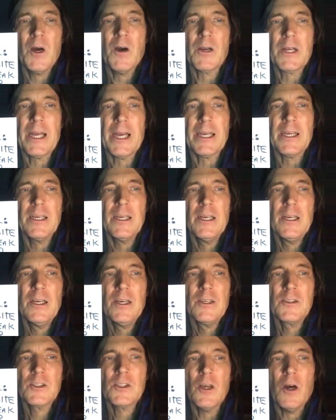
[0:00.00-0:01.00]
Okay,
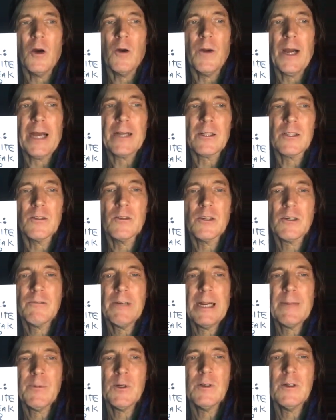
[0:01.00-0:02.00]
so how to learn
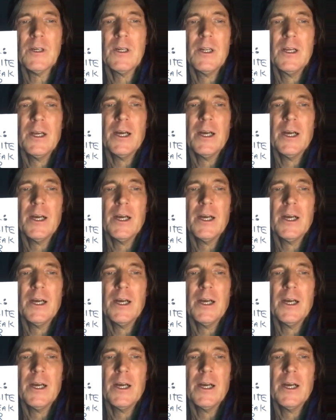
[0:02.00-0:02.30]
grammar.